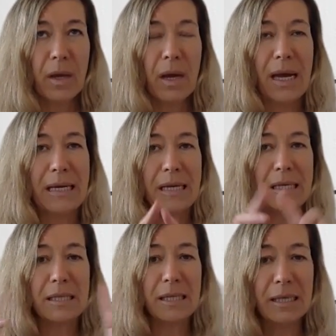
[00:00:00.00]
in a
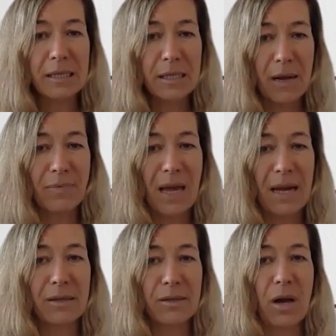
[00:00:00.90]
system that
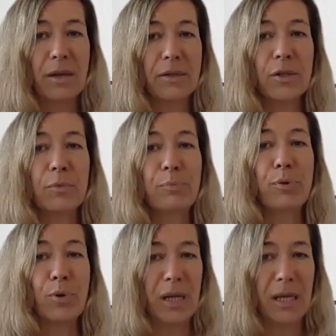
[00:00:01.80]
is not
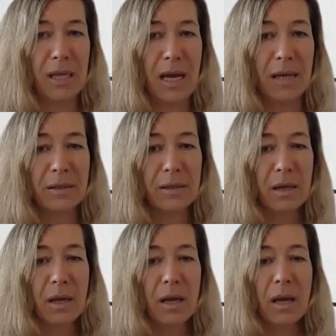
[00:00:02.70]
supporting that.
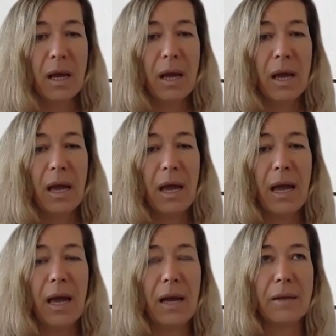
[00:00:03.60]

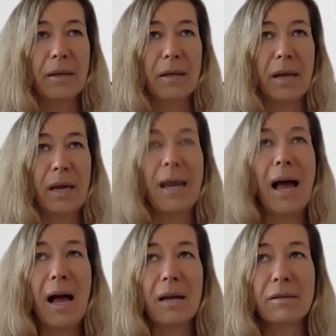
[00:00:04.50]
And it
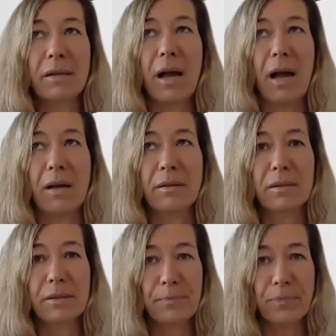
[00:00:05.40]
asks
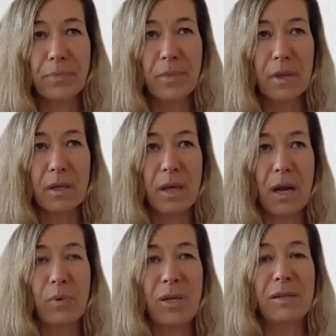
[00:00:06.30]
us
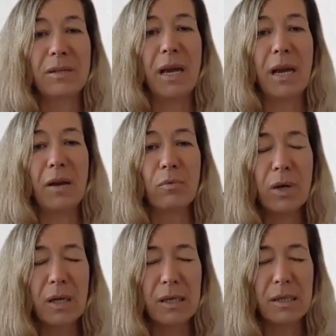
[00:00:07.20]
that we stay
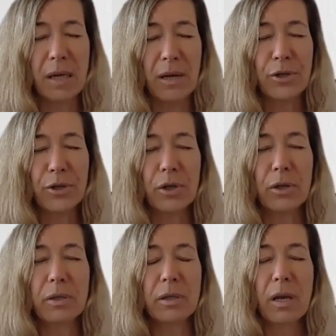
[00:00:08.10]
really
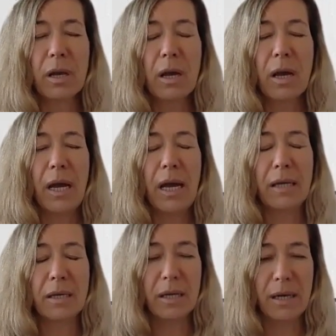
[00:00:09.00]
centered
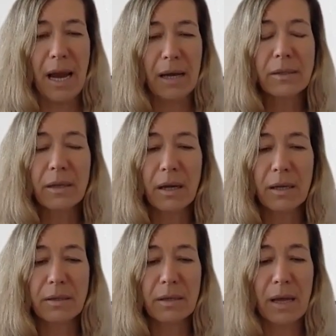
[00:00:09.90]
and
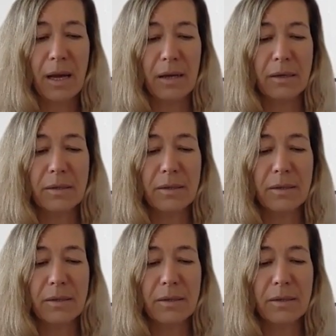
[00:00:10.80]
connected and